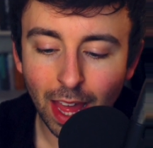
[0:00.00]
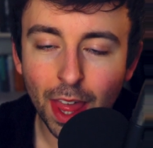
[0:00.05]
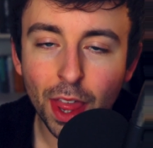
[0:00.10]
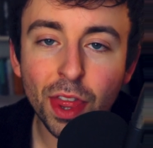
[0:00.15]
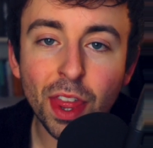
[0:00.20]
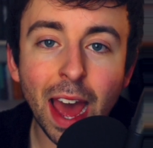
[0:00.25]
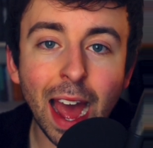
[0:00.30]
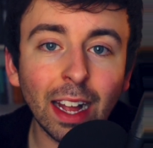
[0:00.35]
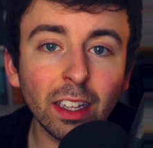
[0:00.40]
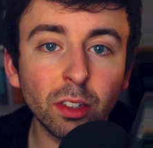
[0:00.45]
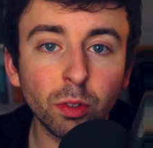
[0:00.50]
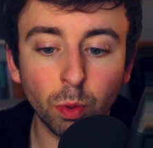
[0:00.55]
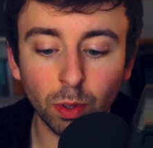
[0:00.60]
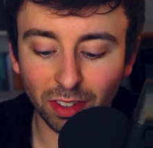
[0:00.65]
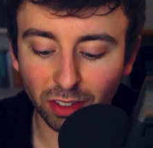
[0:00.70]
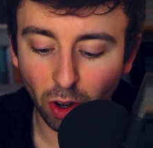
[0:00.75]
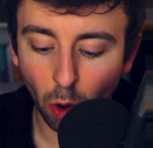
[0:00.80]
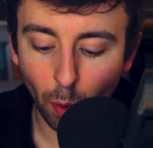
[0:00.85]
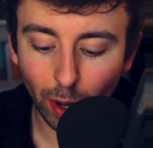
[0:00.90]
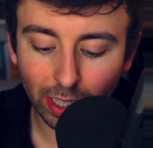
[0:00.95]
that's
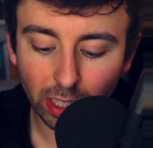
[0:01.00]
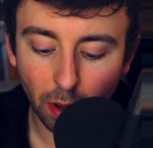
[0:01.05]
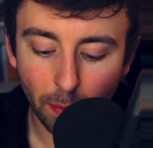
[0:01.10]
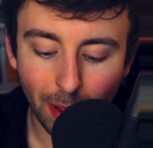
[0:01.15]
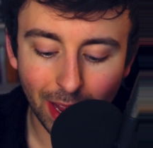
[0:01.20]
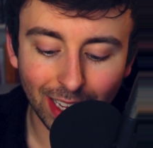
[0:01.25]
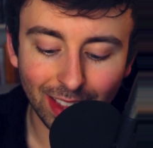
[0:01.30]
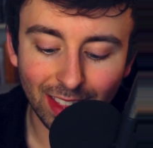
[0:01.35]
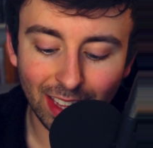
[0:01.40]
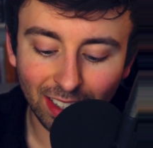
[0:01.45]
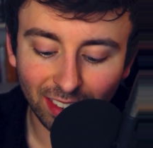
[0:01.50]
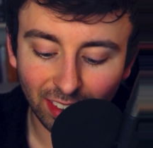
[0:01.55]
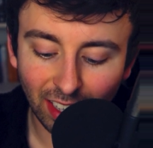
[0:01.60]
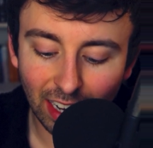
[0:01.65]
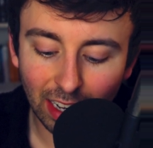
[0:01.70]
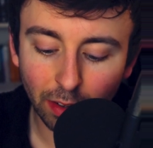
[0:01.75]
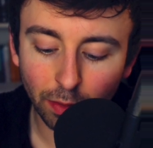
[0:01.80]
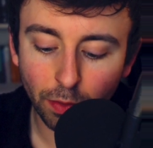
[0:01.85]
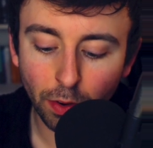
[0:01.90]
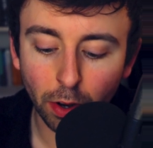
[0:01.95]
what's going to make this
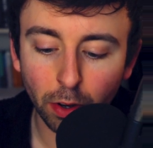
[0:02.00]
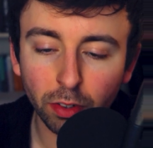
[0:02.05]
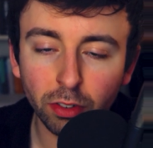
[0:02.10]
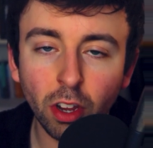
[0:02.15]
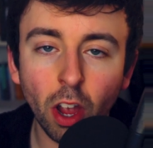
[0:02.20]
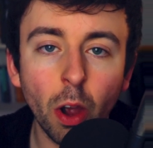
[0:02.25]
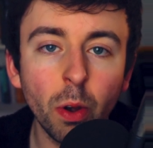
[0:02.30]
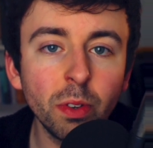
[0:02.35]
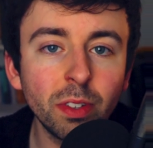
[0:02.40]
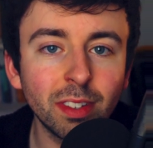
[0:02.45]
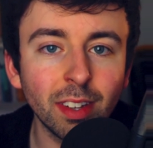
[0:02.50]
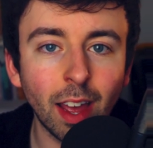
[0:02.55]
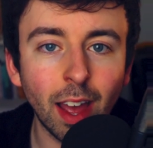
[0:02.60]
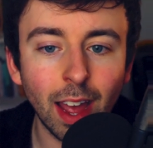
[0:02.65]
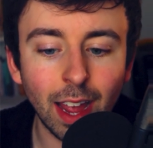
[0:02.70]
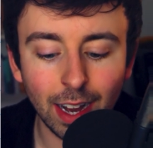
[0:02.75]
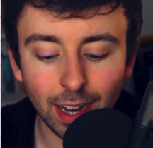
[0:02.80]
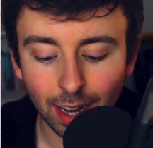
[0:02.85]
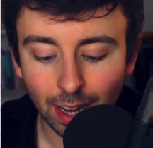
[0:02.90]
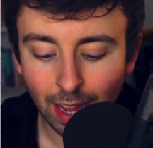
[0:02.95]
inverse
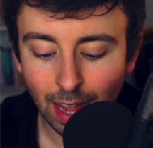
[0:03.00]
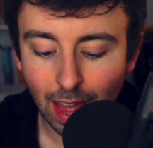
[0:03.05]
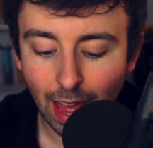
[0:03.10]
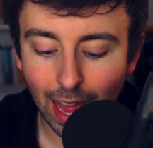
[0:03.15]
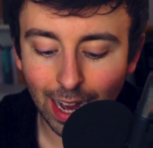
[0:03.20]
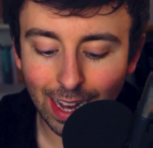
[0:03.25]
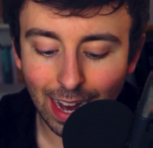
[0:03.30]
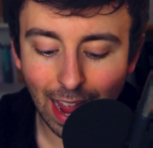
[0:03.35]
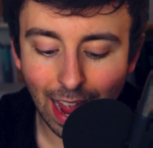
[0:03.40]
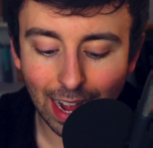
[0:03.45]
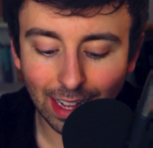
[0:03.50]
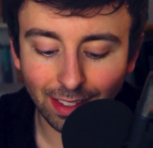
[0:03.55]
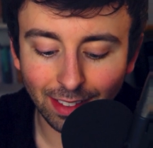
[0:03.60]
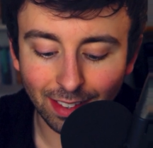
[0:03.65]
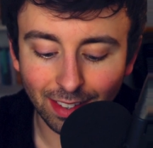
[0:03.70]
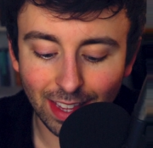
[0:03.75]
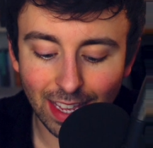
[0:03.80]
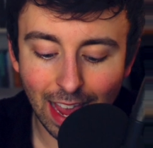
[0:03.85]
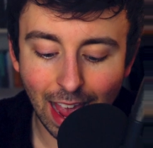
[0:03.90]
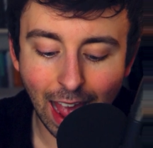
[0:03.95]
cosine, and
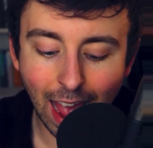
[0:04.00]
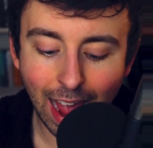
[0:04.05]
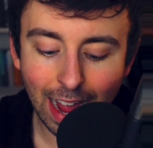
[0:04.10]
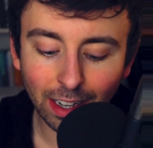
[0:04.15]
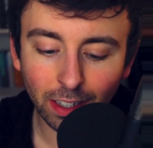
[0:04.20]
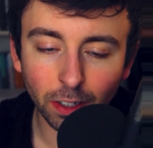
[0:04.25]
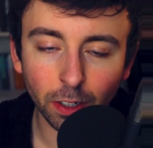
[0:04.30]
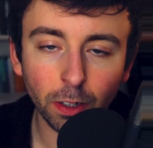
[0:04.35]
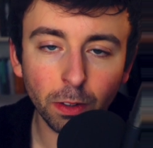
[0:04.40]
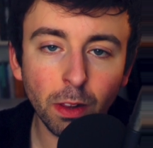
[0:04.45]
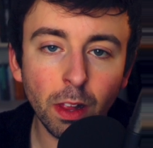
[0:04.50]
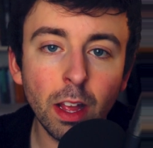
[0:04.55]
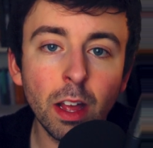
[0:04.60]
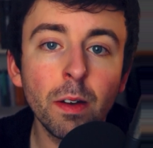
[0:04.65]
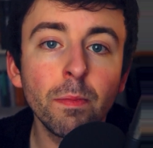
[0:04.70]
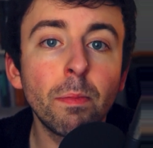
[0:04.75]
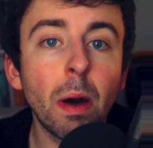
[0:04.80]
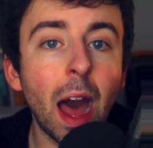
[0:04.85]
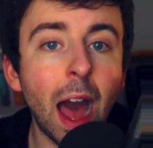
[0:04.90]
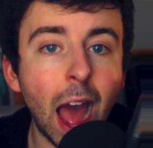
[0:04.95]
hence the angle,
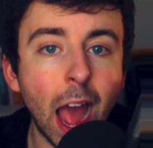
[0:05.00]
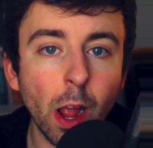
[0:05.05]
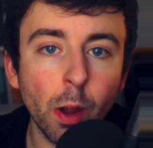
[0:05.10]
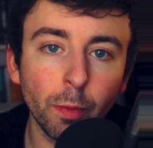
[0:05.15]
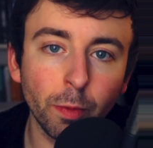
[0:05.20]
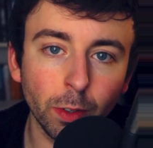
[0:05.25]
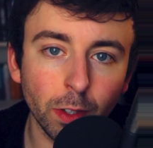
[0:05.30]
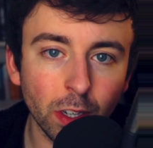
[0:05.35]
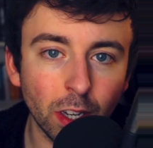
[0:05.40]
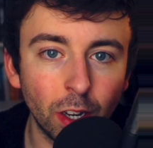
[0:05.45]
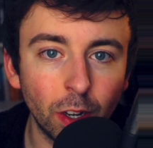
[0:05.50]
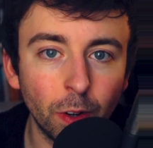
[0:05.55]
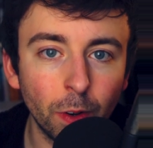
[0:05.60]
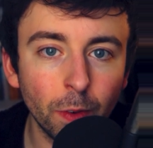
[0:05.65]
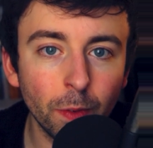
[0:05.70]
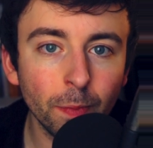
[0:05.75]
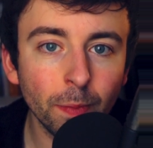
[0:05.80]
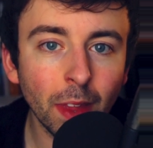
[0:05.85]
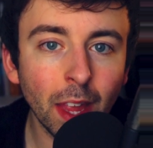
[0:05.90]
pi over two.